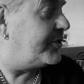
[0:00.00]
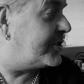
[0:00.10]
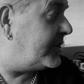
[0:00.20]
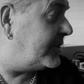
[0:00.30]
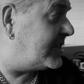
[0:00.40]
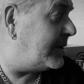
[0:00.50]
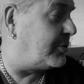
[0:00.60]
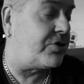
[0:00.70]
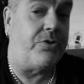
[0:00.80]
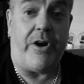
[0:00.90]
the
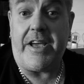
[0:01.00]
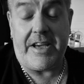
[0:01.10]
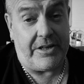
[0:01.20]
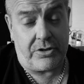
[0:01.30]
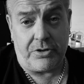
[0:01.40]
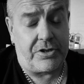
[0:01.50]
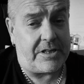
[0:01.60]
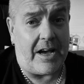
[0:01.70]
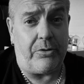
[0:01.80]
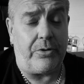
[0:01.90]
turntable's great. It does
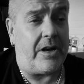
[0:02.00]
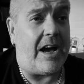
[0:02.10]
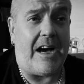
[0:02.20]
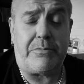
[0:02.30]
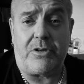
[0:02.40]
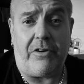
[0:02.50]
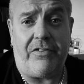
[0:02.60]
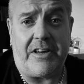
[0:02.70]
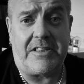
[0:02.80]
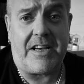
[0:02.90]
sound absolutely
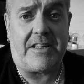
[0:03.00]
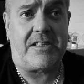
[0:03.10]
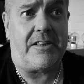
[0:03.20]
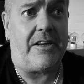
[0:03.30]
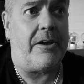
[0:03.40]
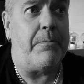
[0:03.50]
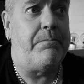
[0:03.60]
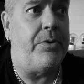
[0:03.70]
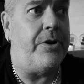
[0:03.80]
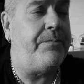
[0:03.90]
fantastic,
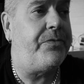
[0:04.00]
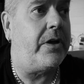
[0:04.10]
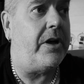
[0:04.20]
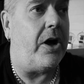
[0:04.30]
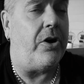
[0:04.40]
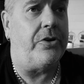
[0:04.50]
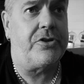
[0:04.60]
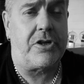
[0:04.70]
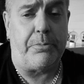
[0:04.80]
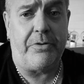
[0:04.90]
but
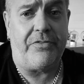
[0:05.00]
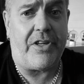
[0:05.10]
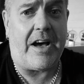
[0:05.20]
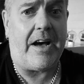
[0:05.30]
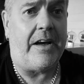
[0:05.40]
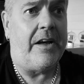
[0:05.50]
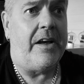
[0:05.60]
on top of that,